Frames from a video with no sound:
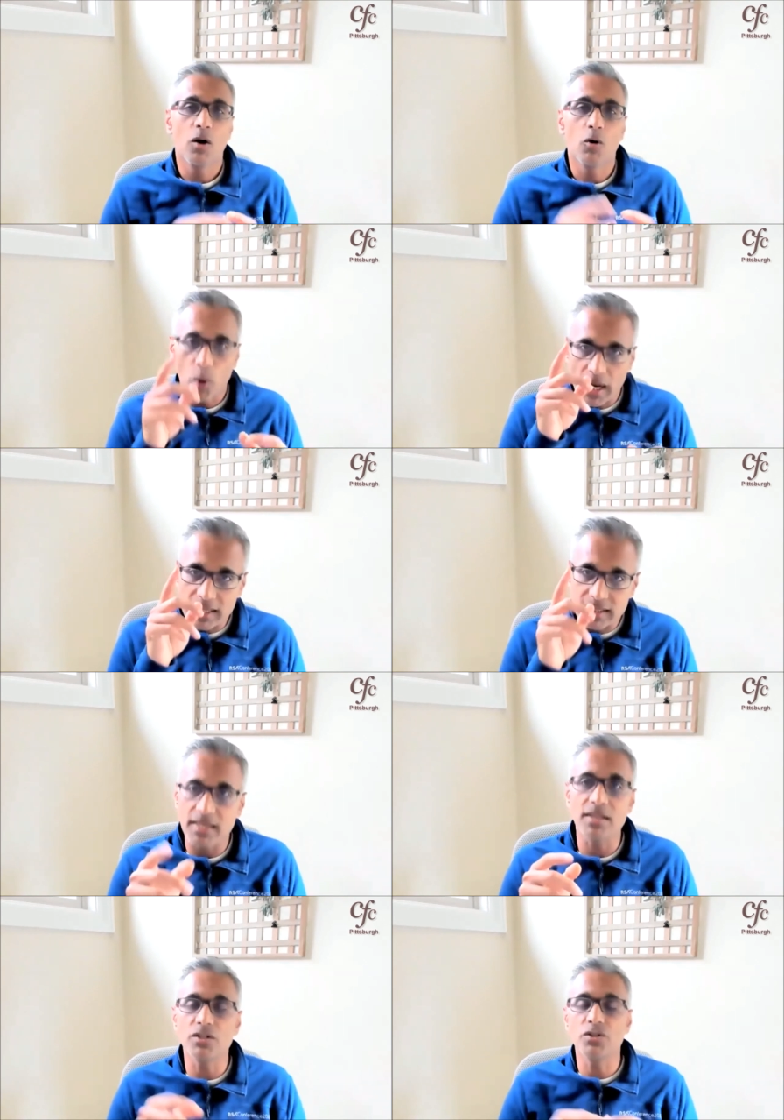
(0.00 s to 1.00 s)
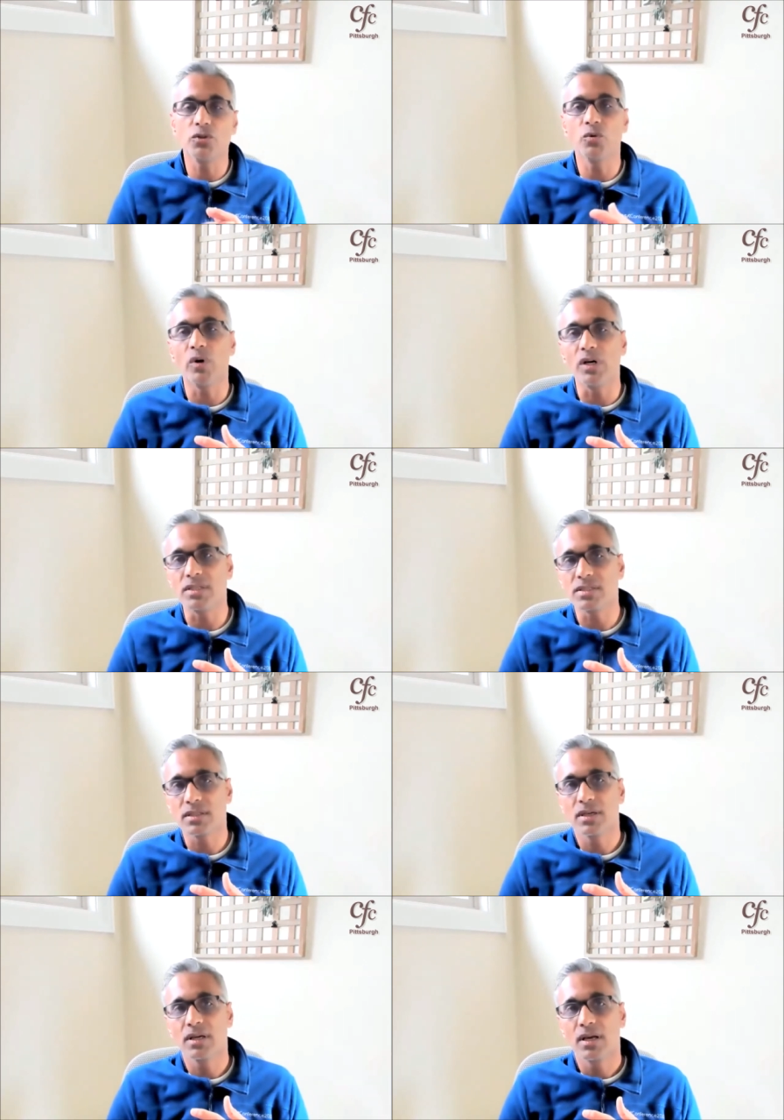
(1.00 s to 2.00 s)
What I didn't do was
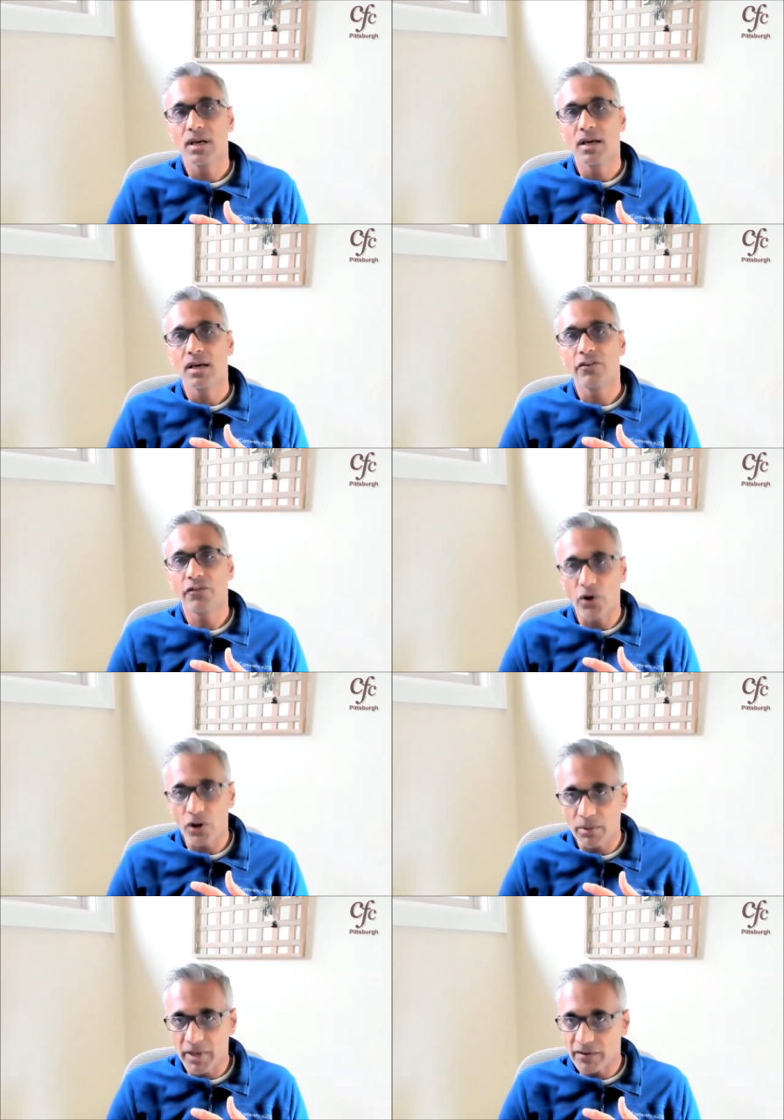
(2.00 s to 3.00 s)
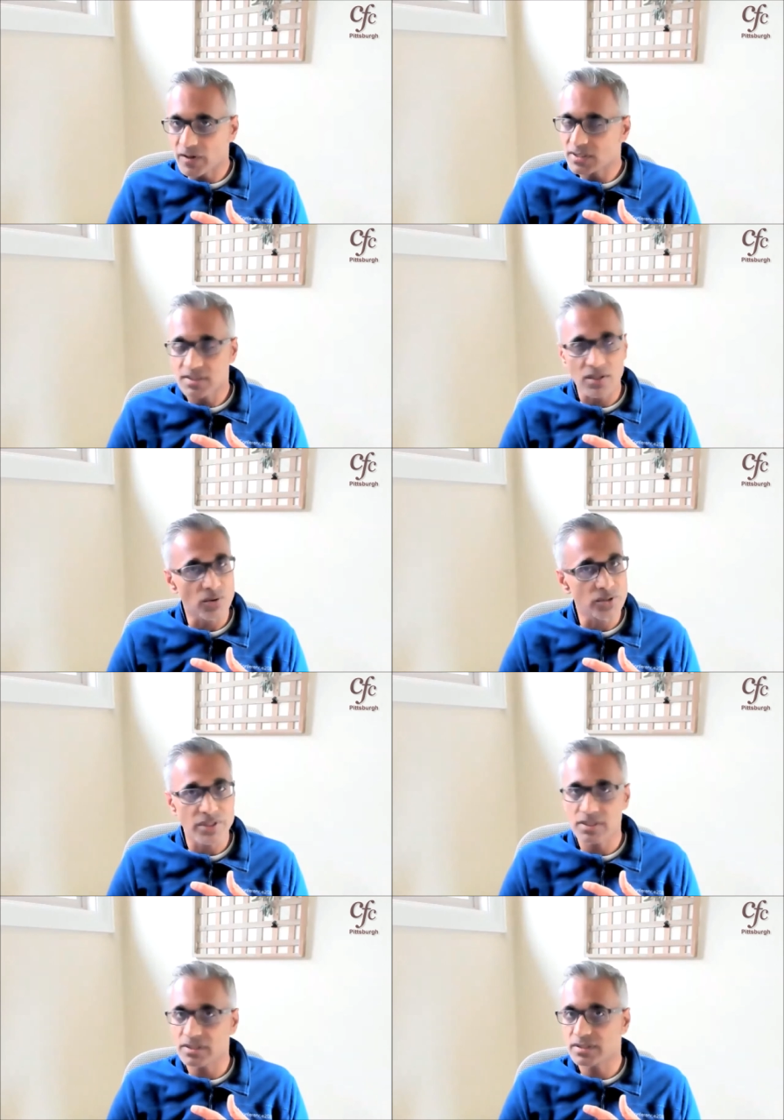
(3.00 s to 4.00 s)
fall on my face and say, Lord
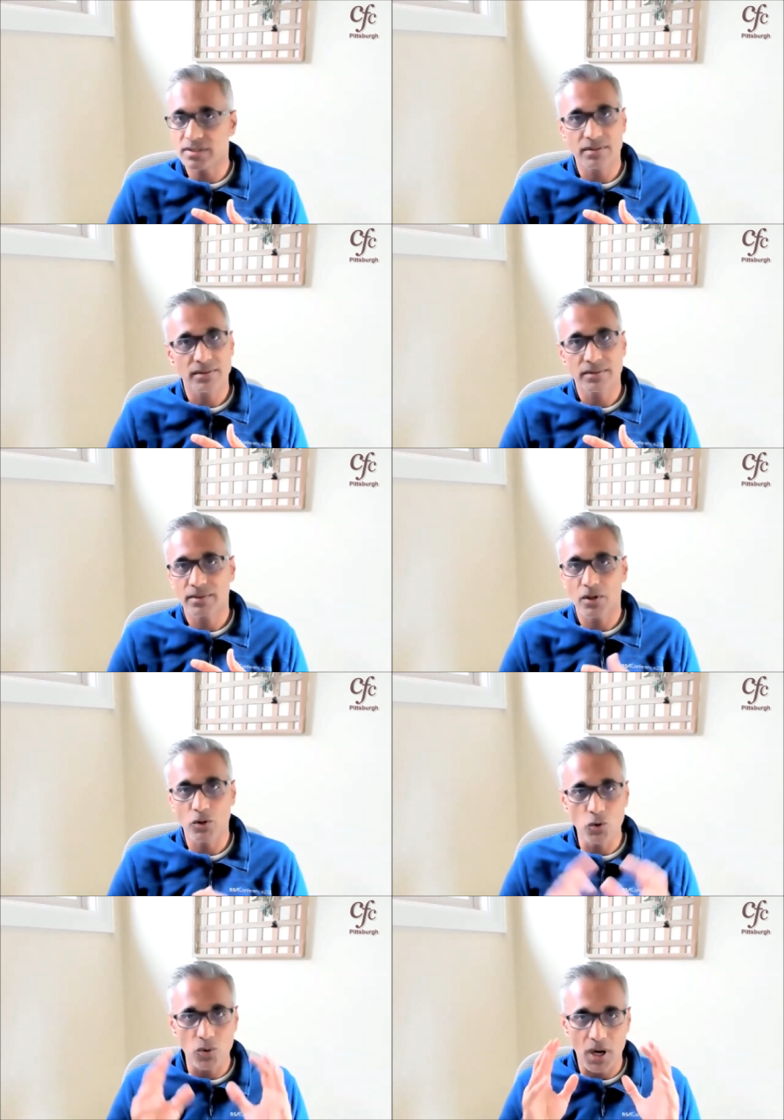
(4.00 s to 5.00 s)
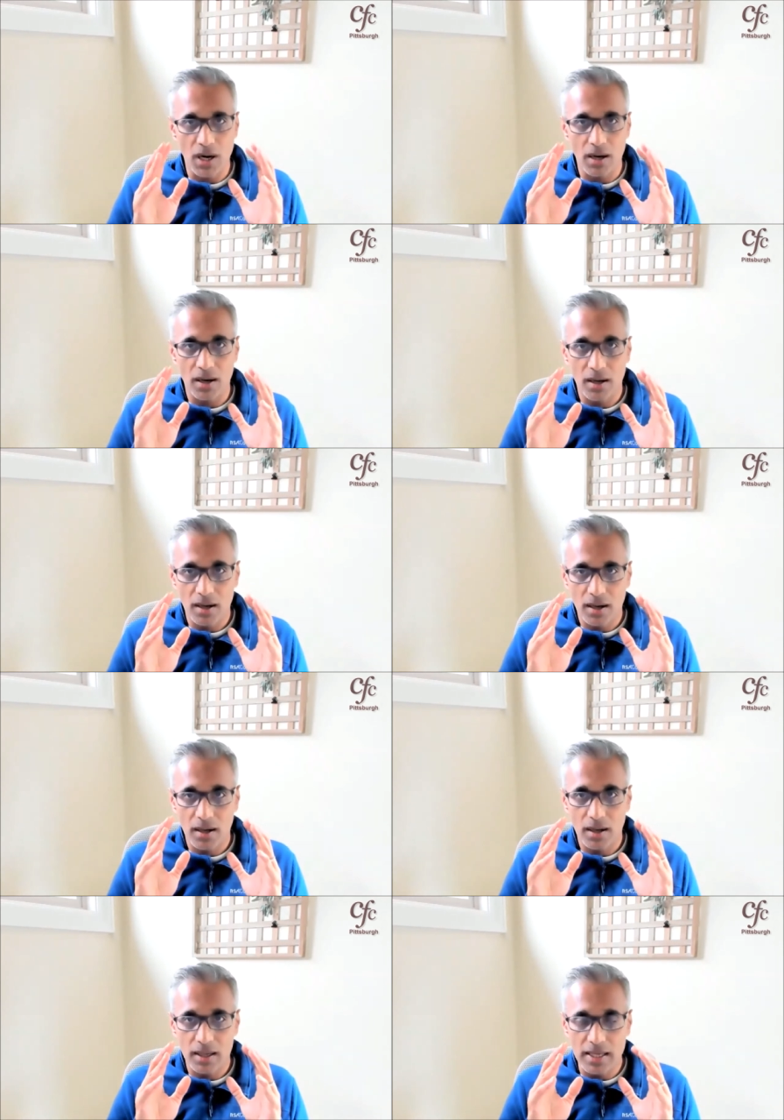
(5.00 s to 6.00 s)
Jesus, you are
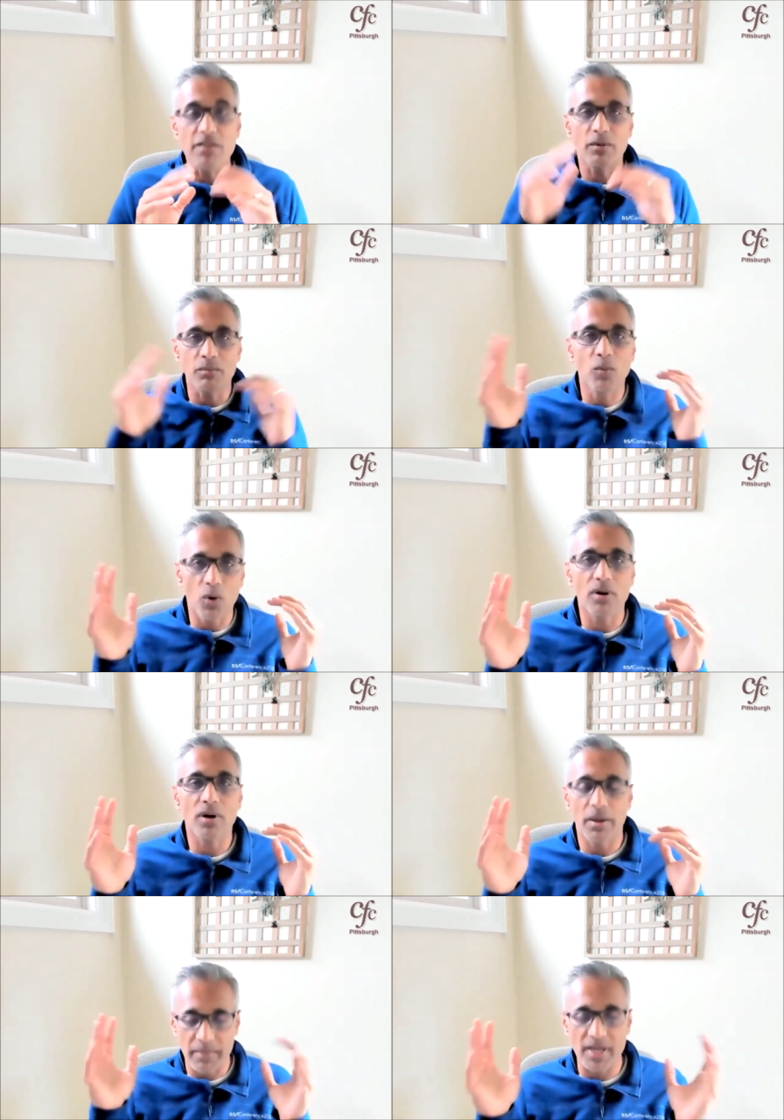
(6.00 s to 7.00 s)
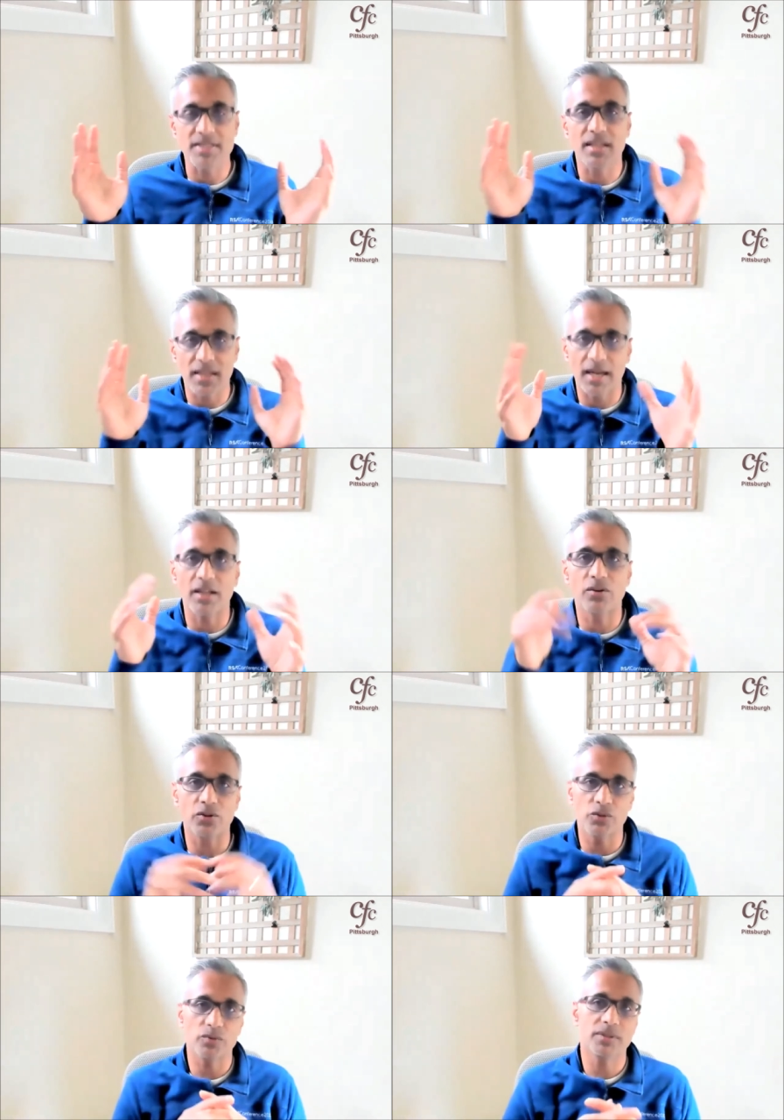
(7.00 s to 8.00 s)
even more amazing than I
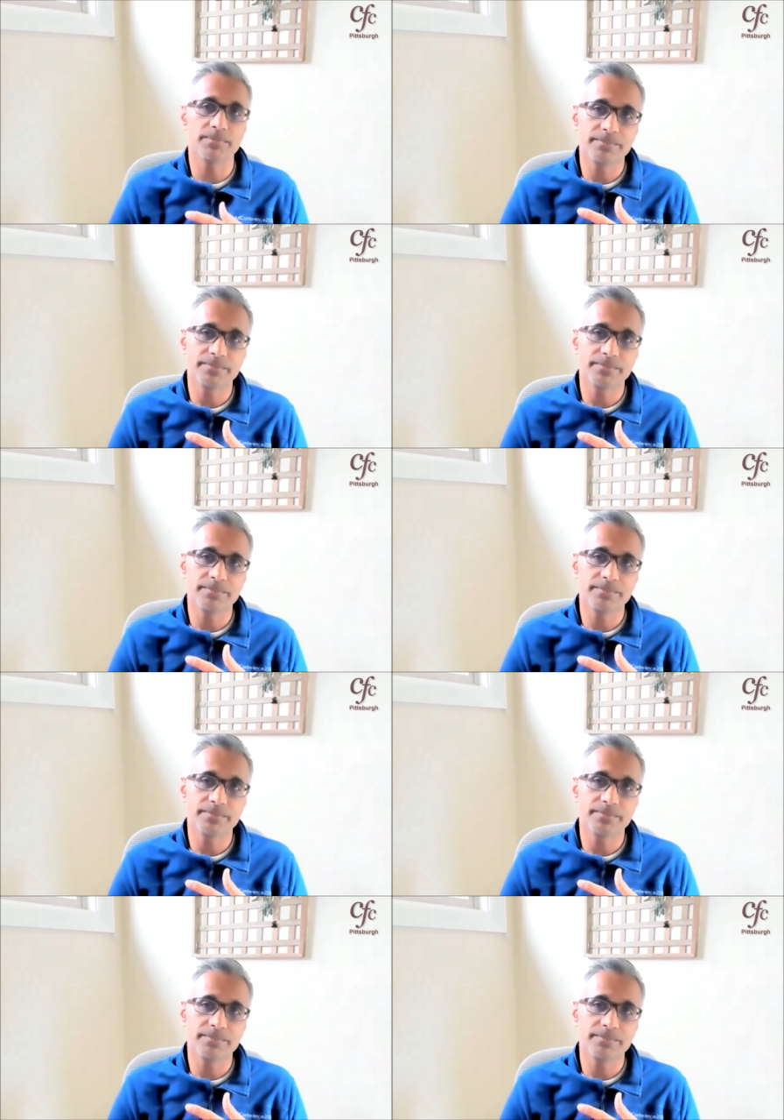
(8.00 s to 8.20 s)
thought you were.